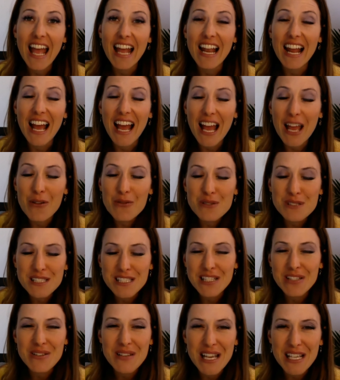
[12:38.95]
and I will
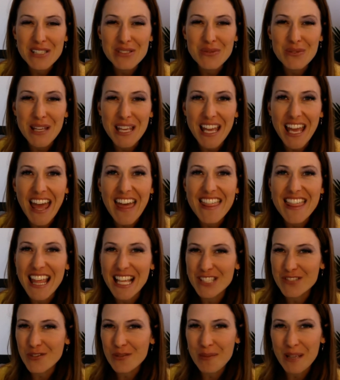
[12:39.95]
see you next week.
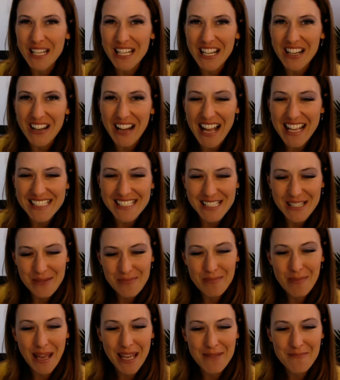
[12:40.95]
Thanks for being here, guys.
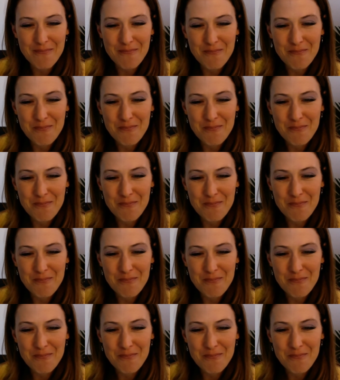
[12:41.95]
Bye.